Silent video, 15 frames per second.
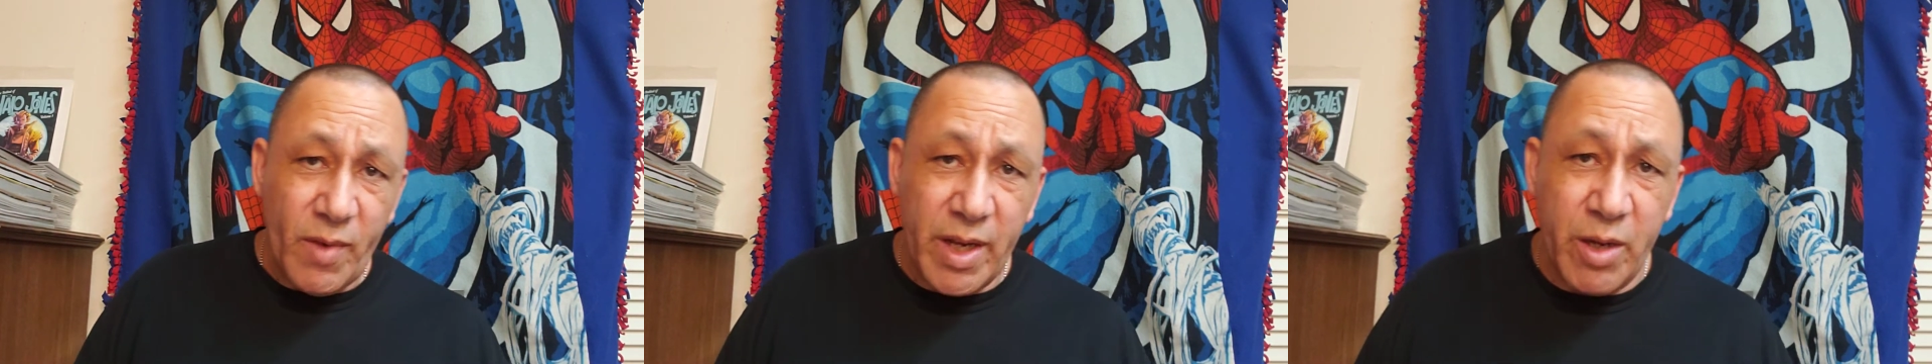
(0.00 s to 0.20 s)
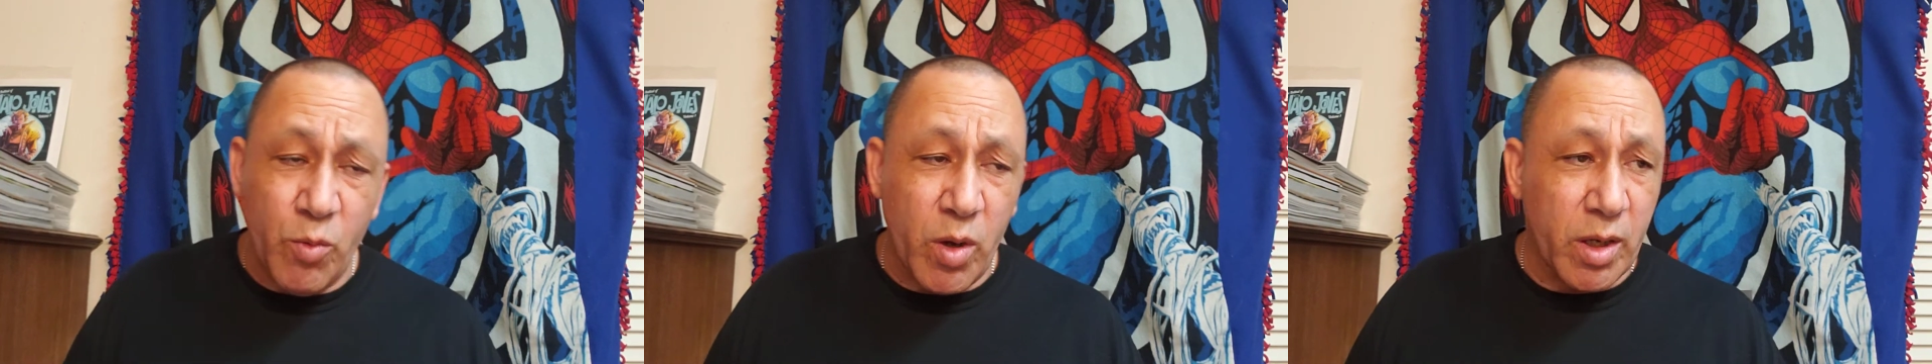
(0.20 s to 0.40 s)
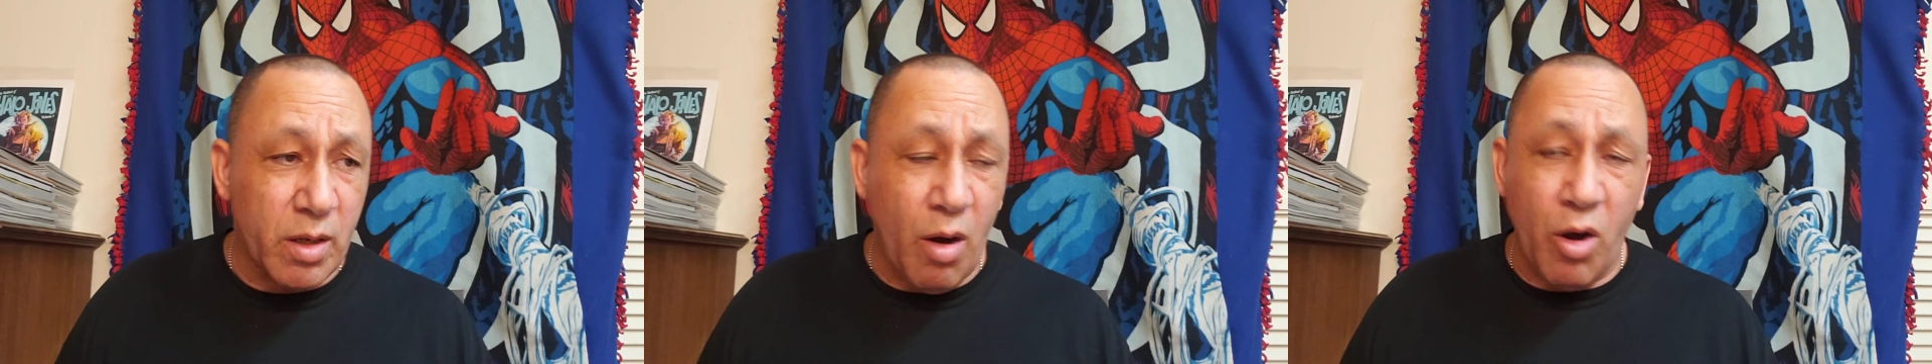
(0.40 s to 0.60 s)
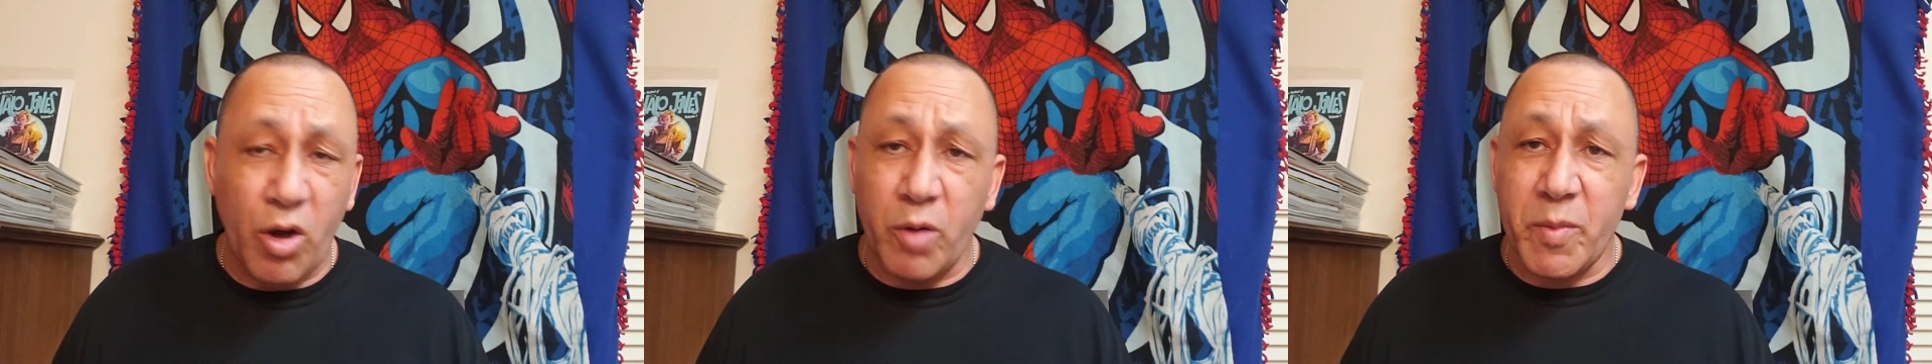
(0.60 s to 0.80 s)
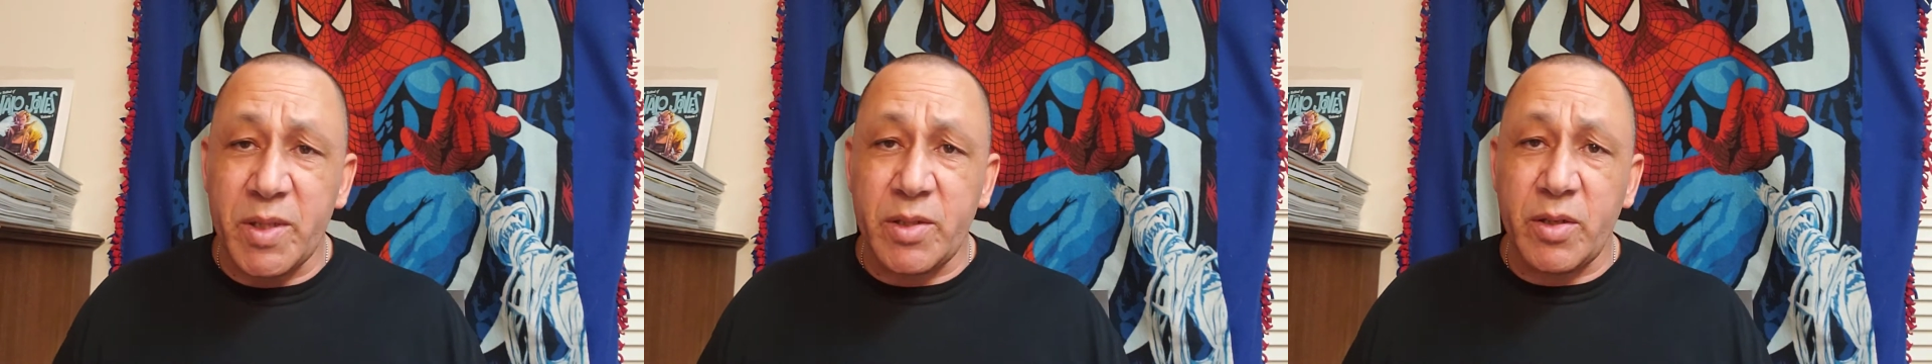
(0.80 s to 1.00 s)
He wanted
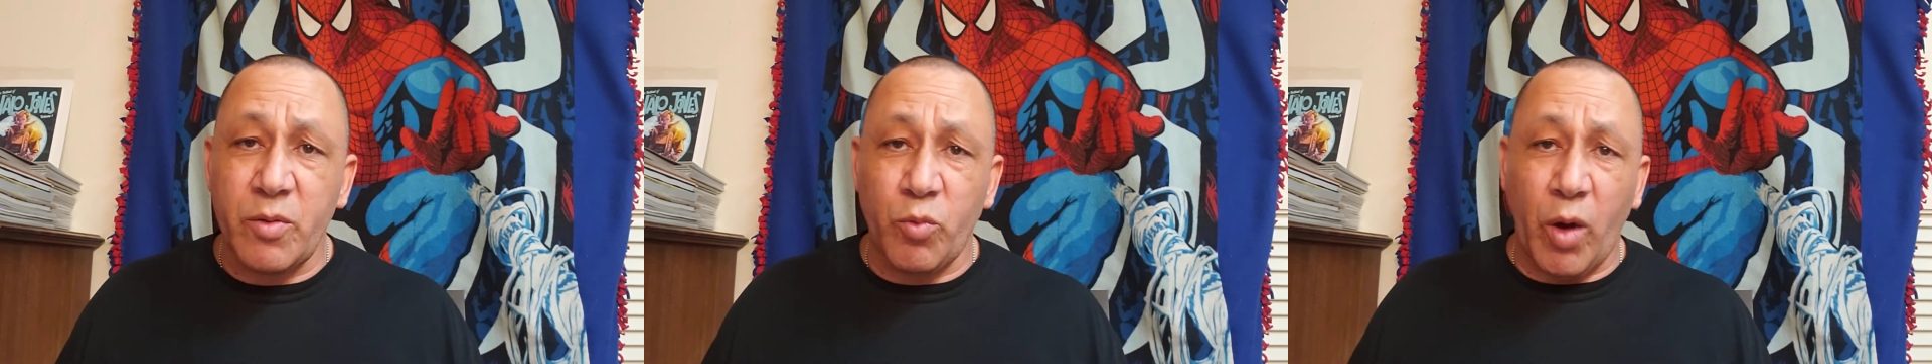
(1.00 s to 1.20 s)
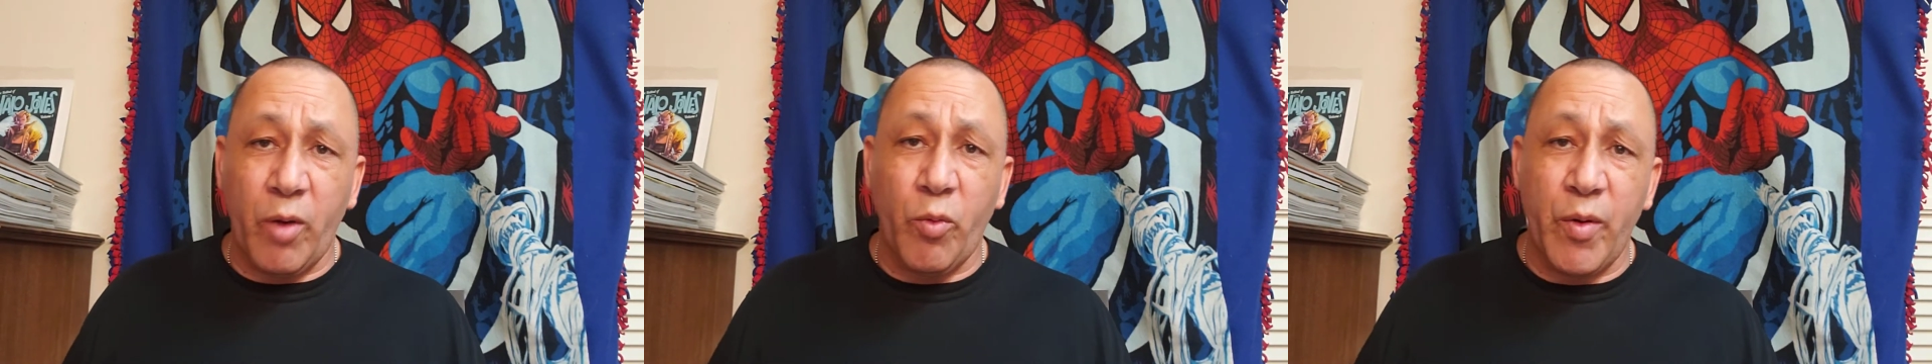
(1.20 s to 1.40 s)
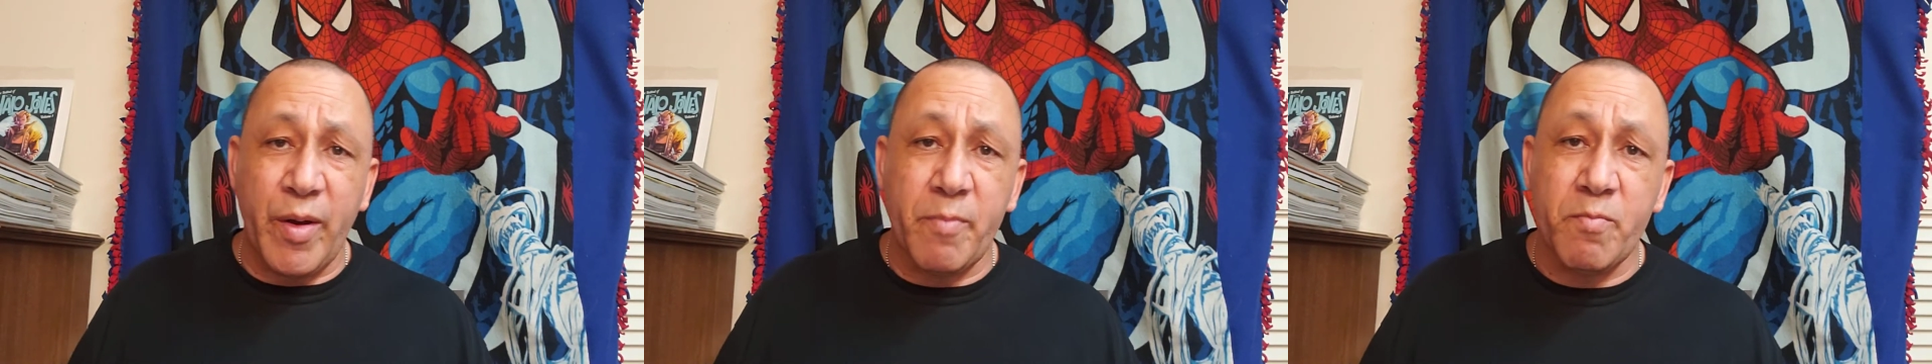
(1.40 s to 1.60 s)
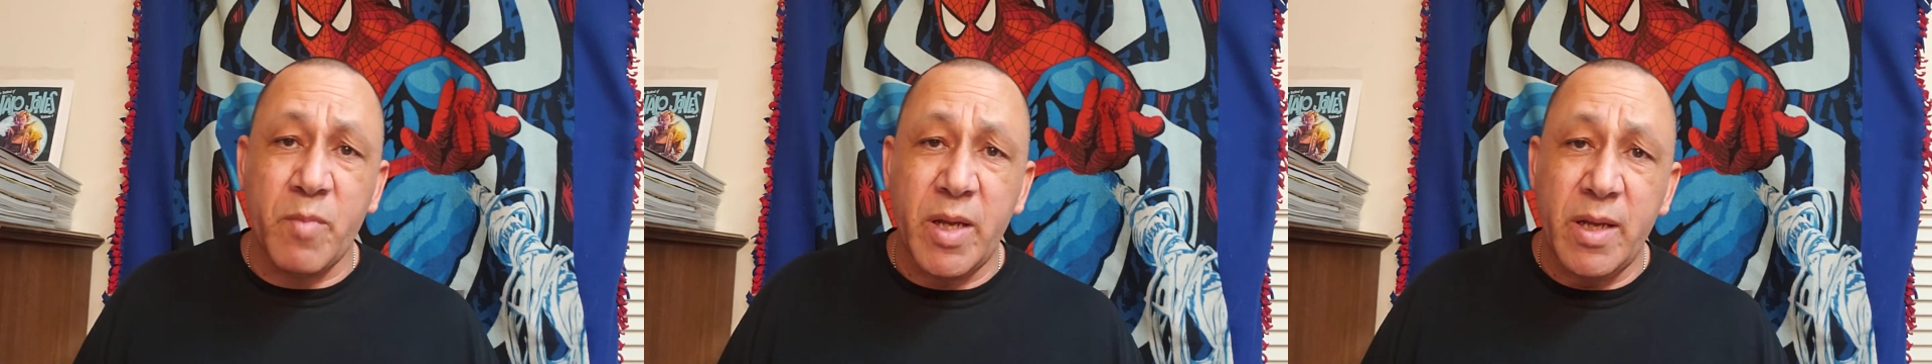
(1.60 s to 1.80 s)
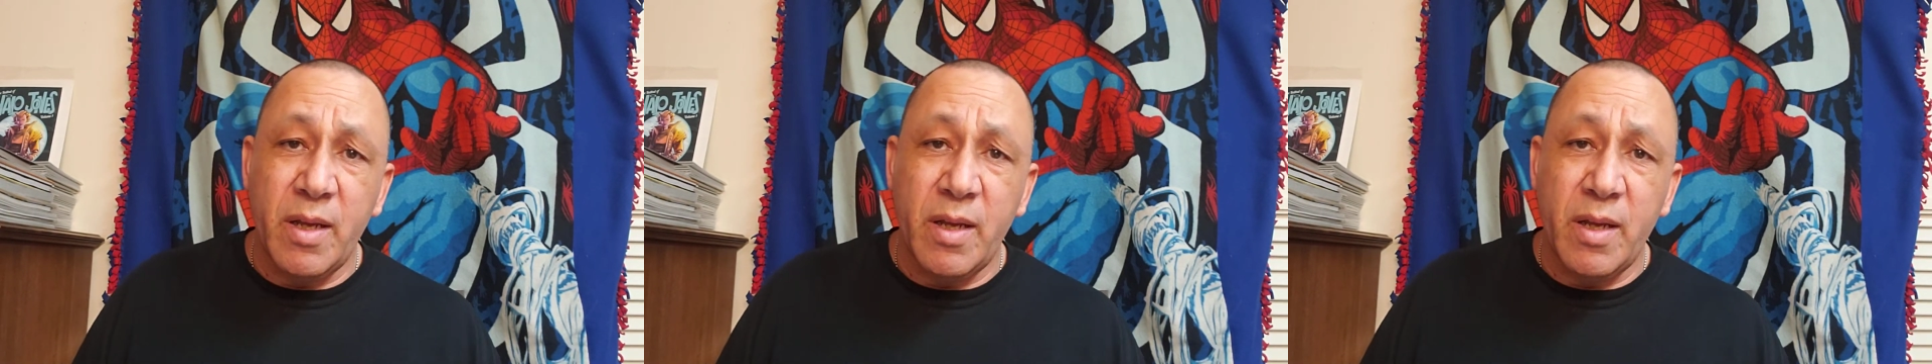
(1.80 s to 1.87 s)
Artemis Requiem,